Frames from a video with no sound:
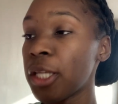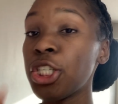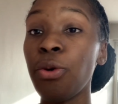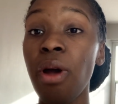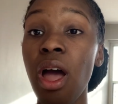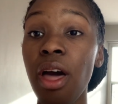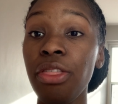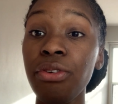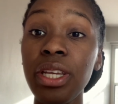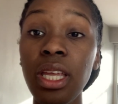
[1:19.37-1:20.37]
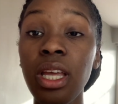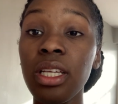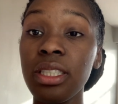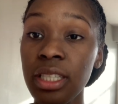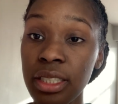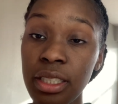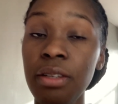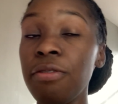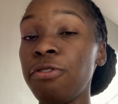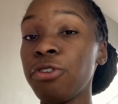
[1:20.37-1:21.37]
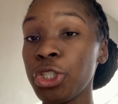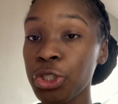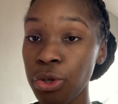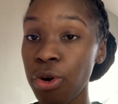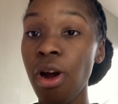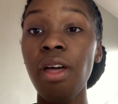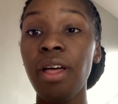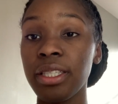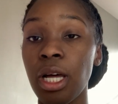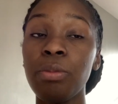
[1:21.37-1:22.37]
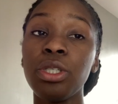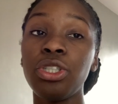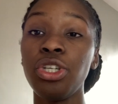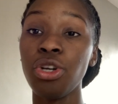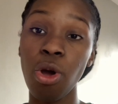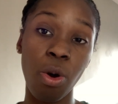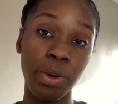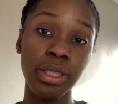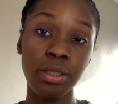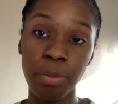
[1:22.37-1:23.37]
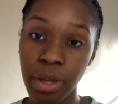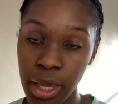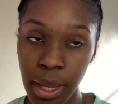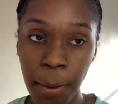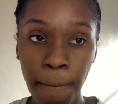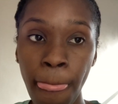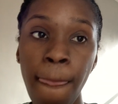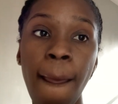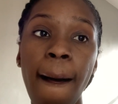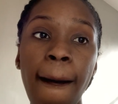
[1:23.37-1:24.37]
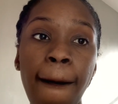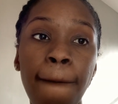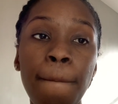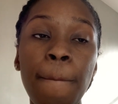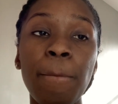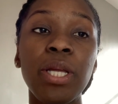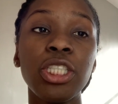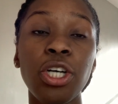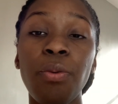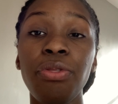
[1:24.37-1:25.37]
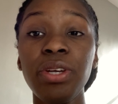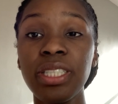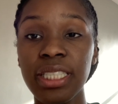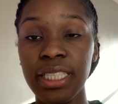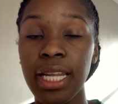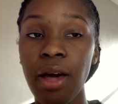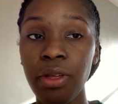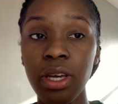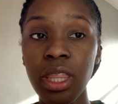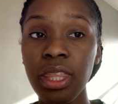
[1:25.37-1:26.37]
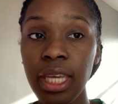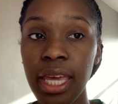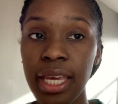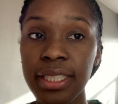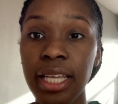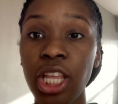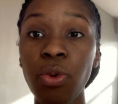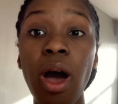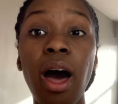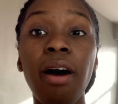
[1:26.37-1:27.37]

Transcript: So $3.60 for sure, that's how much you're going to pay. So $3.60. Now the good thing is that you